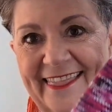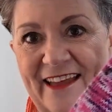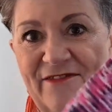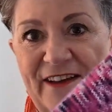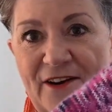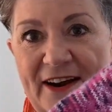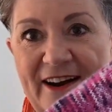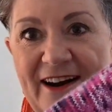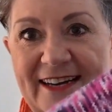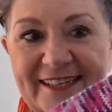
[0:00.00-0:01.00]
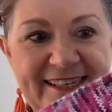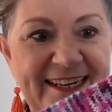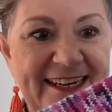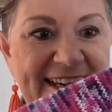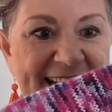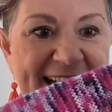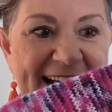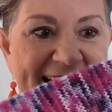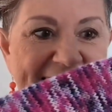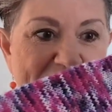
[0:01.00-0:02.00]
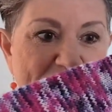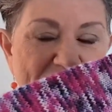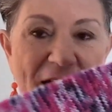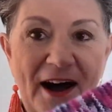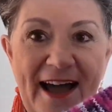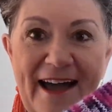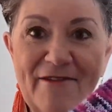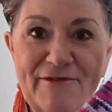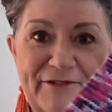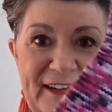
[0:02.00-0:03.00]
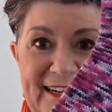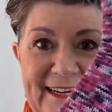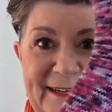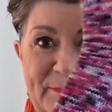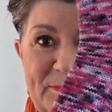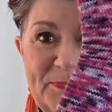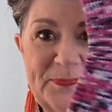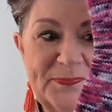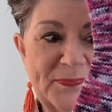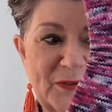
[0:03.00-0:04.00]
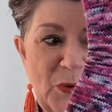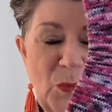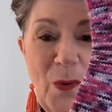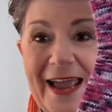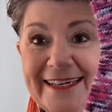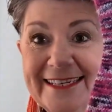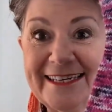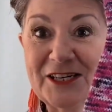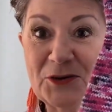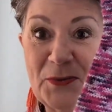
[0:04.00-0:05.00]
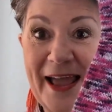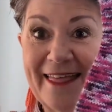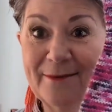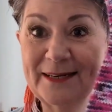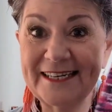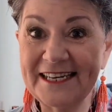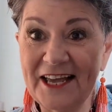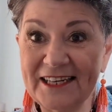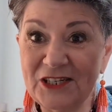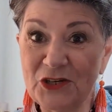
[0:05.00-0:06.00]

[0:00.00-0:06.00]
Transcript: They're very nice. I have waited to wear them until I can